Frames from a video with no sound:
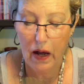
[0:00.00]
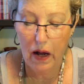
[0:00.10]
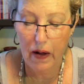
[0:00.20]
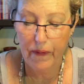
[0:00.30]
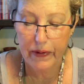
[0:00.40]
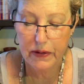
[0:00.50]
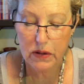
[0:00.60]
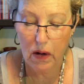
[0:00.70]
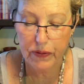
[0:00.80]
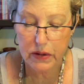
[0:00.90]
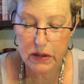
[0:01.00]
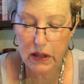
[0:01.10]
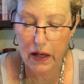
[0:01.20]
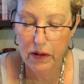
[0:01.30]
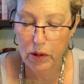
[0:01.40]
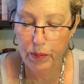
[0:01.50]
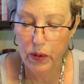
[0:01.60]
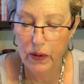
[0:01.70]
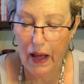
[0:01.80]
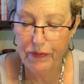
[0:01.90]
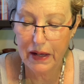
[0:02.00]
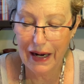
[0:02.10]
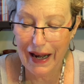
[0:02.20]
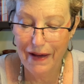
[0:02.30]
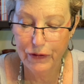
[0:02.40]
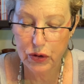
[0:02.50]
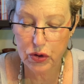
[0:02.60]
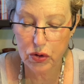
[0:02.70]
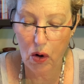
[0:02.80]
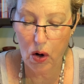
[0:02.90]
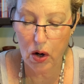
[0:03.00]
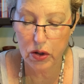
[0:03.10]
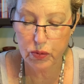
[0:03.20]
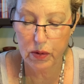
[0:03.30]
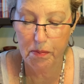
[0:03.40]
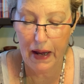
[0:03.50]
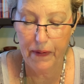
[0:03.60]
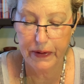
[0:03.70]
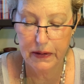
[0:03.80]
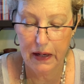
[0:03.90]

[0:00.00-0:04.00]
uh, he saw the sun and the moon and the 11 stars were bowing